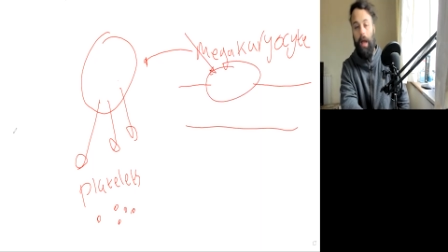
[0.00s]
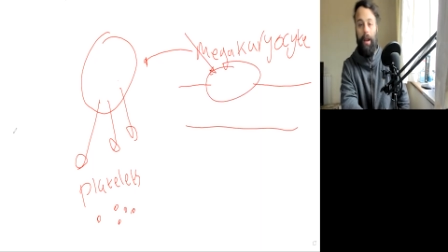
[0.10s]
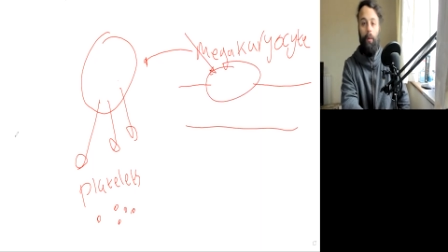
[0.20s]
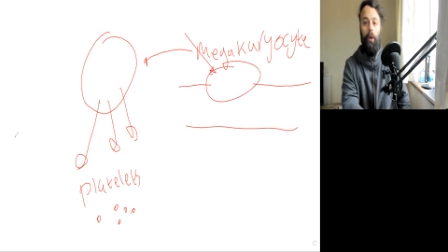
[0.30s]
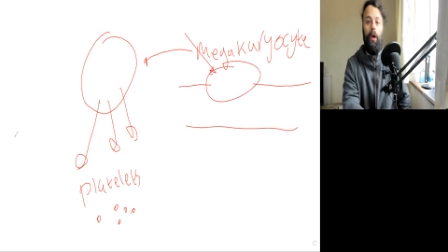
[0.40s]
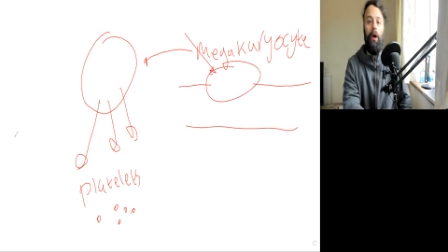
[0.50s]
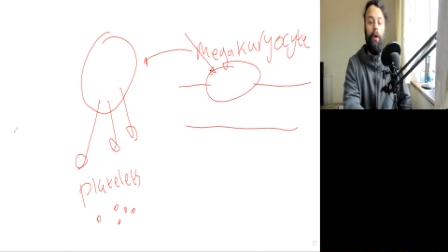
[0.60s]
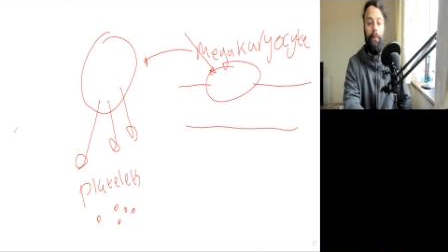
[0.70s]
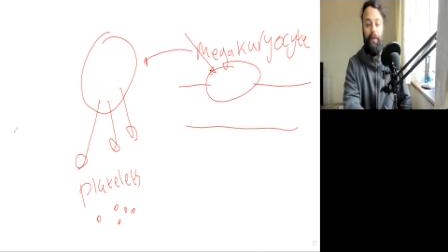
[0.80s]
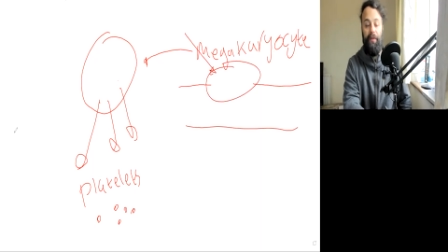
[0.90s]
and I want
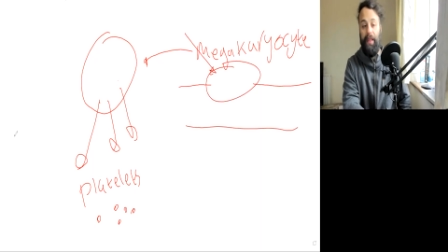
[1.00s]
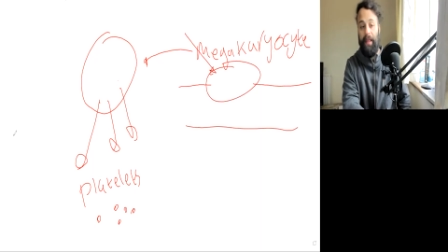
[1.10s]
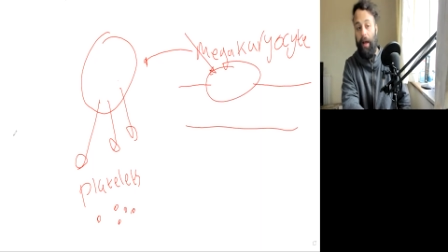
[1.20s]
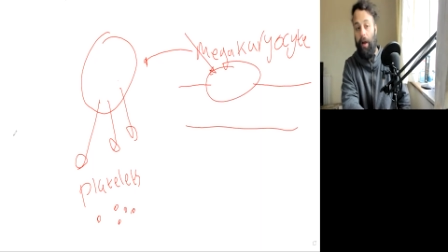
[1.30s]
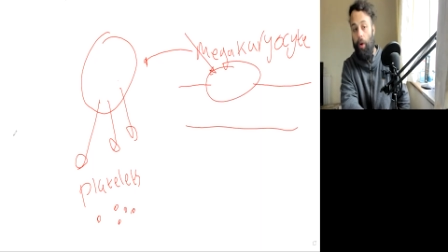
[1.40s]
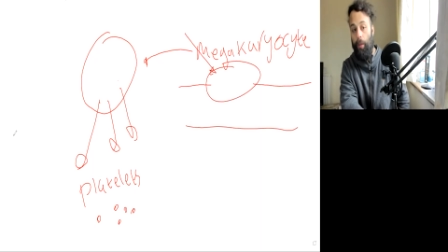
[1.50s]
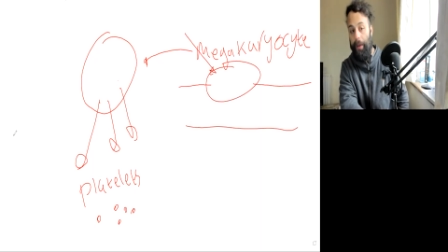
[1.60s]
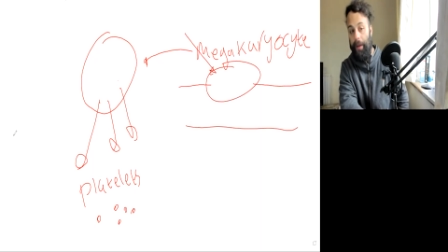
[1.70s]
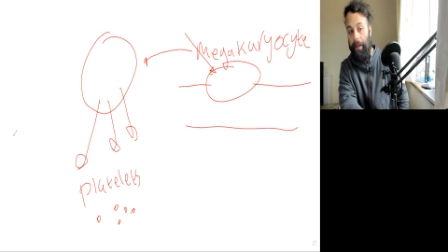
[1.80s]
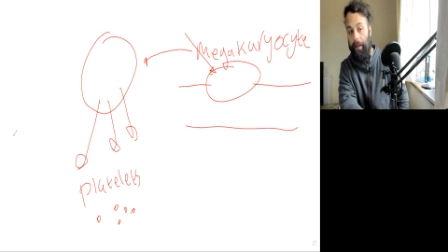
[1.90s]
to prevent that
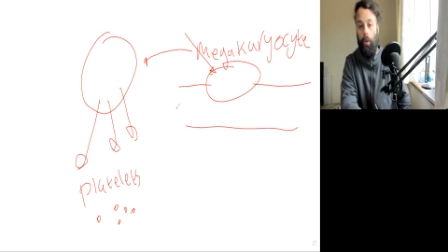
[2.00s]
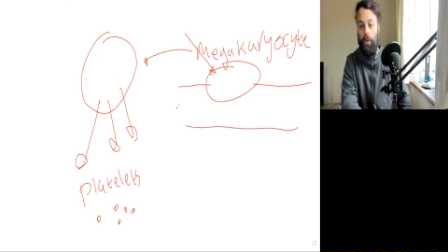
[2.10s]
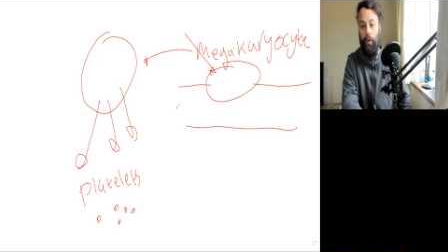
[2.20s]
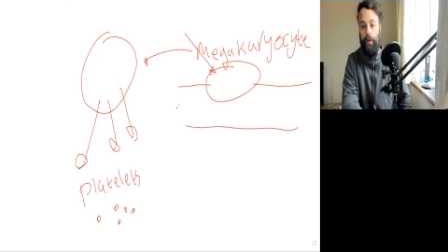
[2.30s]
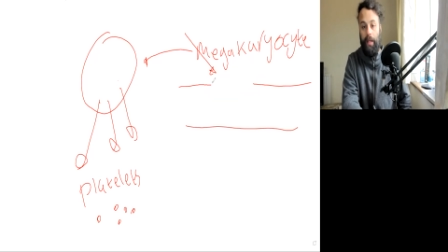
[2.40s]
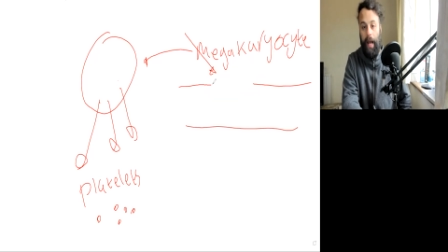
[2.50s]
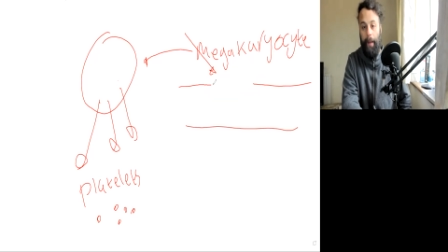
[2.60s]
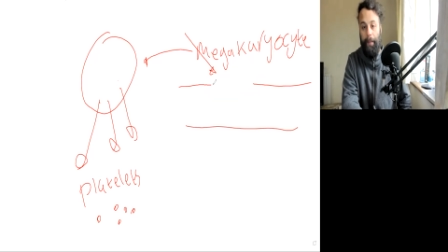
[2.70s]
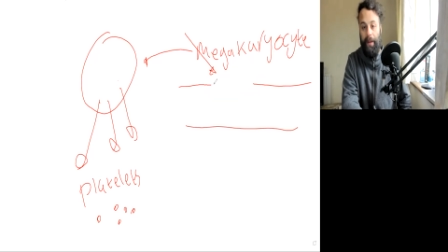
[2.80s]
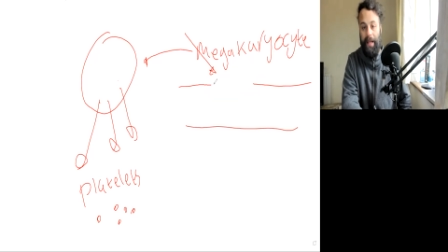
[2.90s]
opening, what's going to
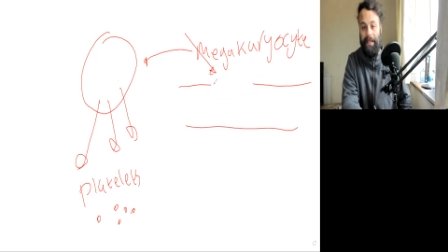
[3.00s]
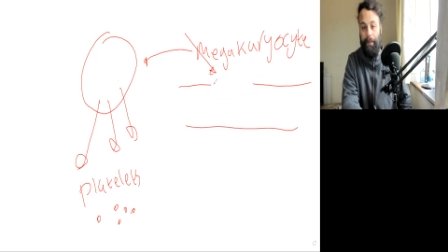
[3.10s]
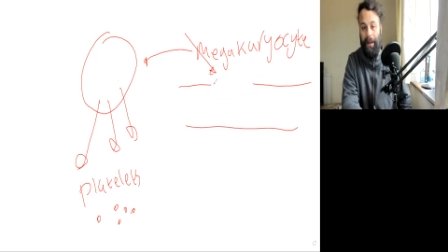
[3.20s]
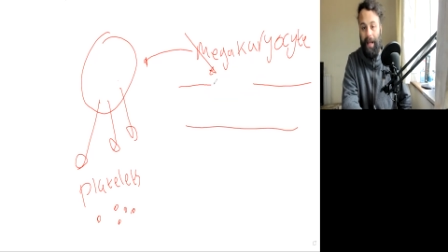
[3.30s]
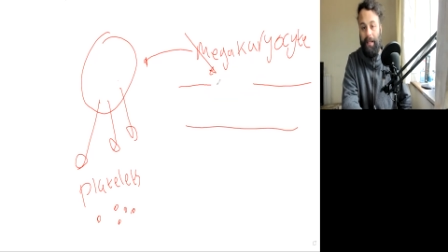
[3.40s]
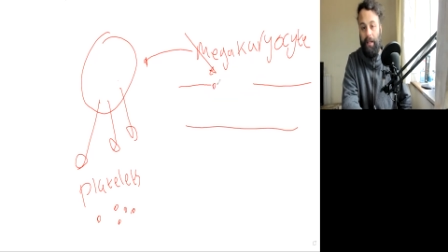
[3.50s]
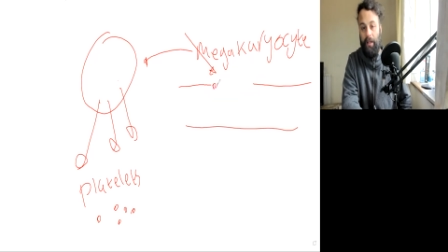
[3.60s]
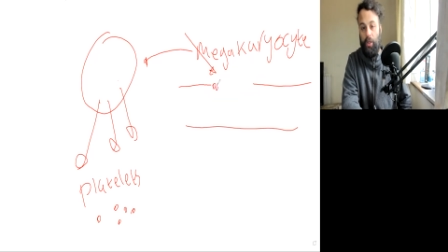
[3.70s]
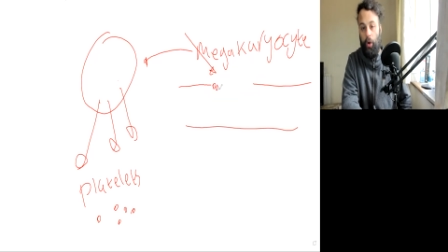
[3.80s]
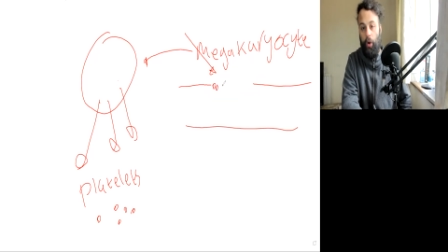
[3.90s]
happen is the
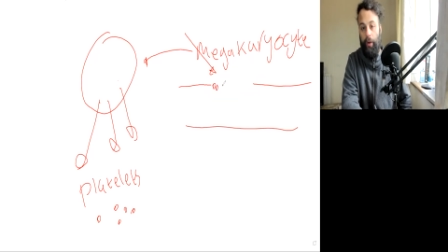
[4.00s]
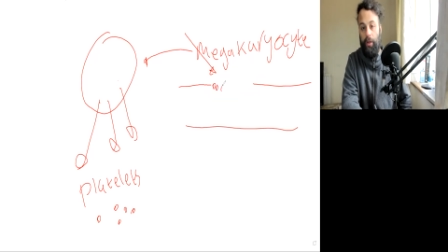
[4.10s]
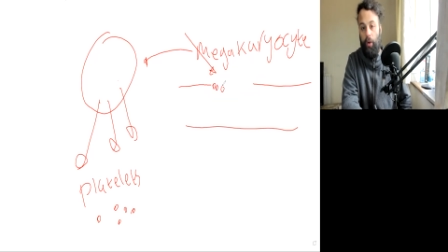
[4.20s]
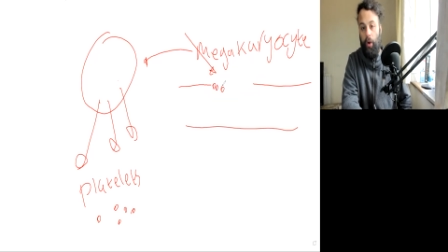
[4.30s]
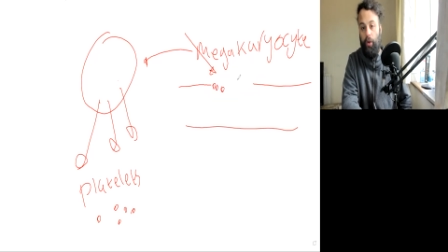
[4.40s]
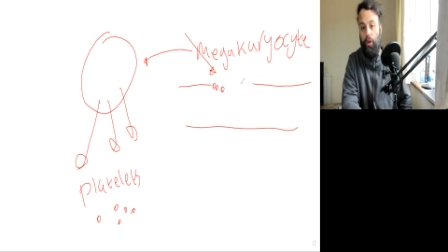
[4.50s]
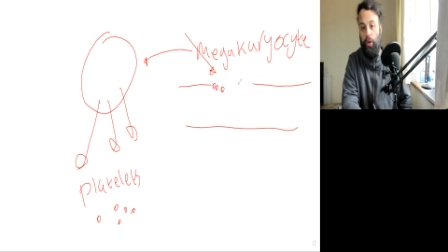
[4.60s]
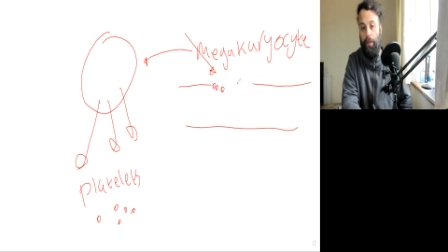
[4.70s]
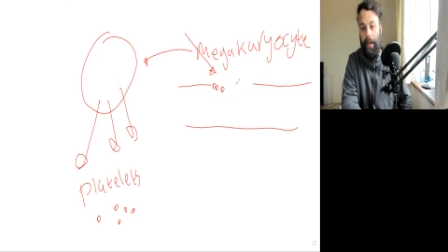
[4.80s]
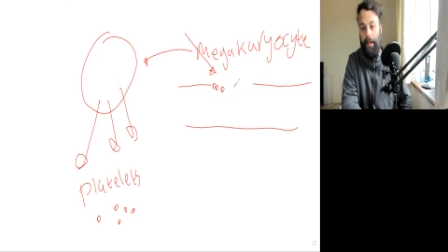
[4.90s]
platelets are going to
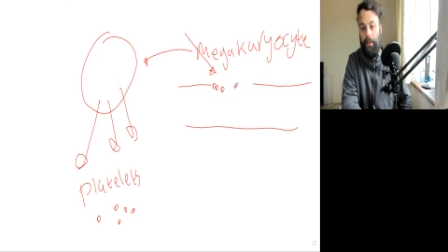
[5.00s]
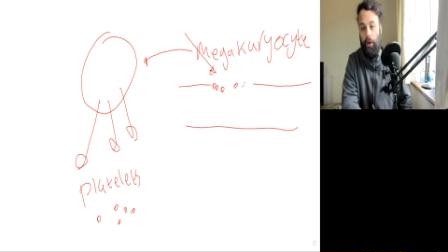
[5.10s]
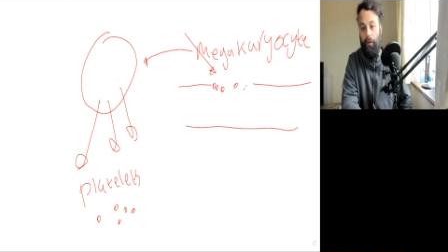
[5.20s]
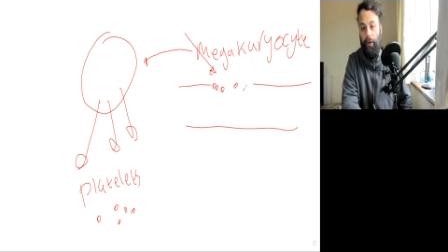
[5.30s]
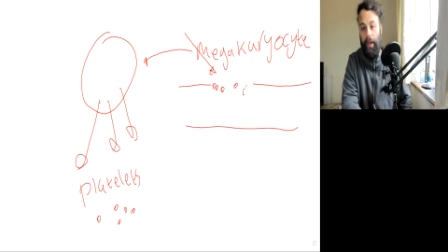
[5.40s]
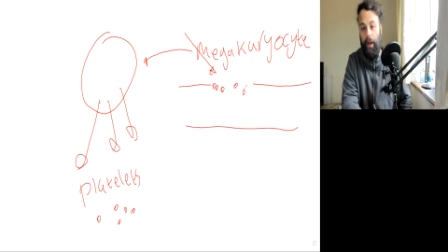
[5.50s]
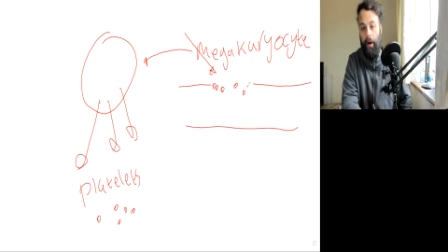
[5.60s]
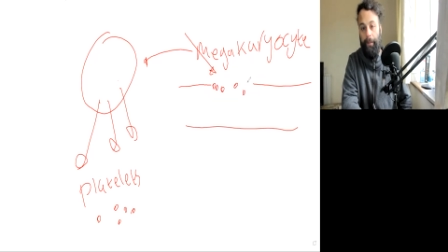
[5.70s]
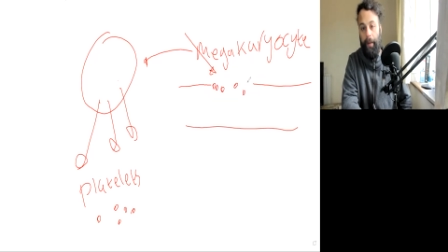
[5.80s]
accumulate over here.